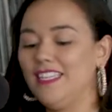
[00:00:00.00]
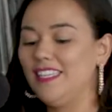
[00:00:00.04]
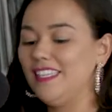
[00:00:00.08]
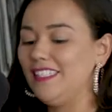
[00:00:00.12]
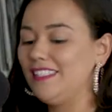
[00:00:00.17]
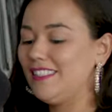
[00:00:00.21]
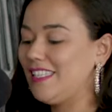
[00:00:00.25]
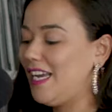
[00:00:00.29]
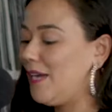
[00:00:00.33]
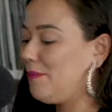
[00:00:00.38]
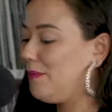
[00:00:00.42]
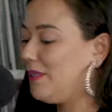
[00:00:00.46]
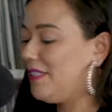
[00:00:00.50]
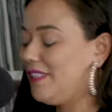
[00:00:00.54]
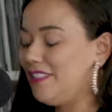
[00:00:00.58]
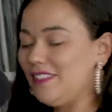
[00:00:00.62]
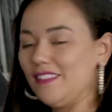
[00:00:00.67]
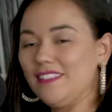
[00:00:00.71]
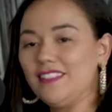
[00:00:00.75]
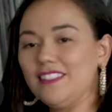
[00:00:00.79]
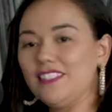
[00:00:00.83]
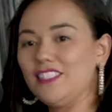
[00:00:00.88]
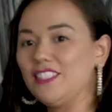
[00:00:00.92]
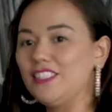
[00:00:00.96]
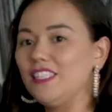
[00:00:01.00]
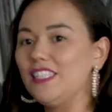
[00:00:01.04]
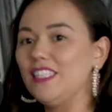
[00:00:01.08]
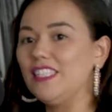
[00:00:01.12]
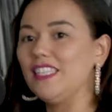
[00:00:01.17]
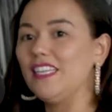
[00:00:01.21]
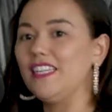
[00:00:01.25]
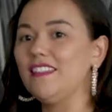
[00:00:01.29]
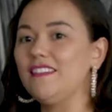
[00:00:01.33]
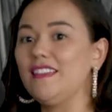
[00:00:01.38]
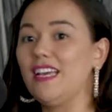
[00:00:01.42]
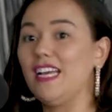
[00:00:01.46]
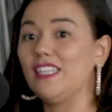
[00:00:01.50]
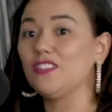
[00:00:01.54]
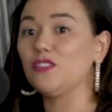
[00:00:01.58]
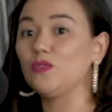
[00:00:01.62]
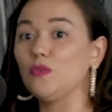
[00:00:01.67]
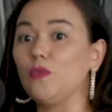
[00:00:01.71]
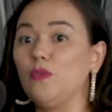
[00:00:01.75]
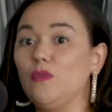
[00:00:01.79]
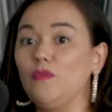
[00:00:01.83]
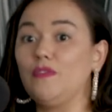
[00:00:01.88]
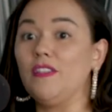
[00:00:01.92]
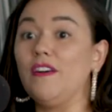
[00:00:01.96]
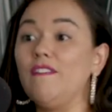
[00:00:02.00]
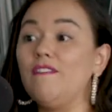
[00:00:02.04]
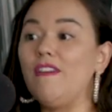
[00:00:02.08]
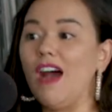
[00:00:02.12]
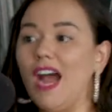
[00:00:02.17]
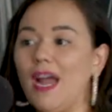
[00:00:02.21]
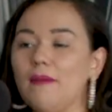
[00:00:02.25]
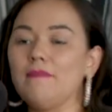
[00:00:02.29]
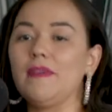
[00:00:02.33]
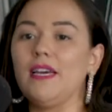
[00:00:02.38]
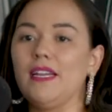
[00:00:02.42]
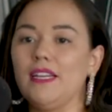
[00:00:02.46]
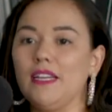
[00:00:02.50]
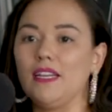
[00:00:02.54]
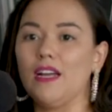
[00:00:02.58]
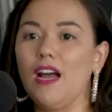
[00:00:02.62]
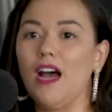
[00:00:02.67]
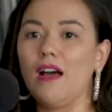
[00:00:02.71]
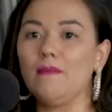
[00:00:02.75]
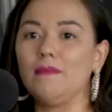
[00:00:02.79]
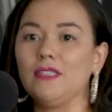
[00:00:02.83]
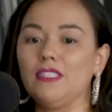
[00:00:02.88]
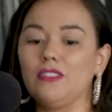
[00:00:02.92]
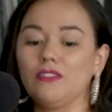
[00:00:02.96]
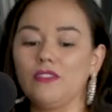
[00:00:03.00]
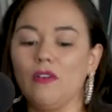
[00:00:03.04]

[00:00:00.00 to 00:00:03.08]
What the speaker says: It's time to kill this shit. And that's the vibe that it got me.